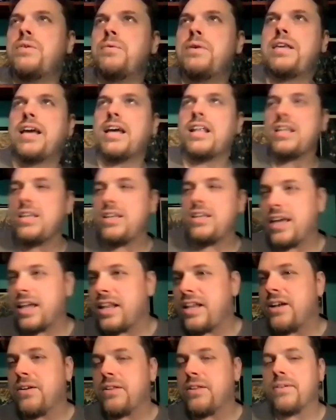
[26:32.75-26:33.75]
kind of
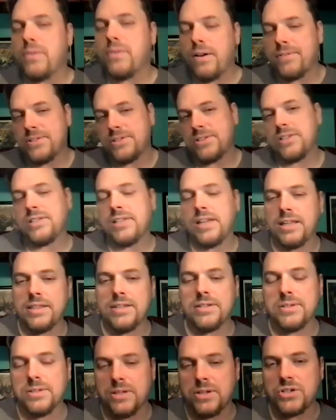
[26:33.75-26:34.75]
hear the references like
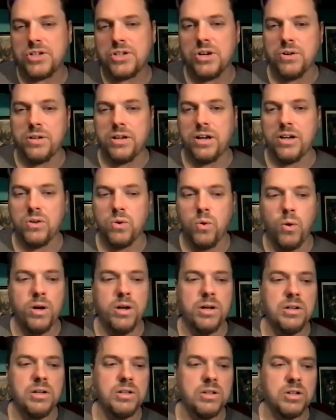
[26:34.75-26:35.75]
this in the show,
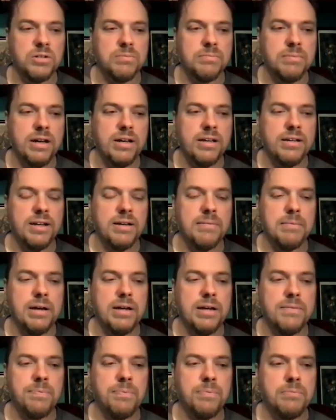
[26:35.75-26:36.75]
oil, or
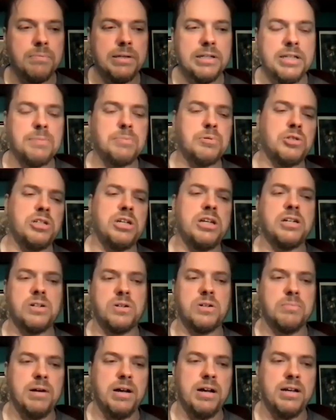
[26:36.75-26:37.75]
my dipstick,
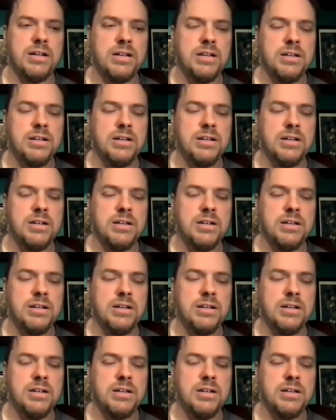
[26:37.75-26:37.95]
or my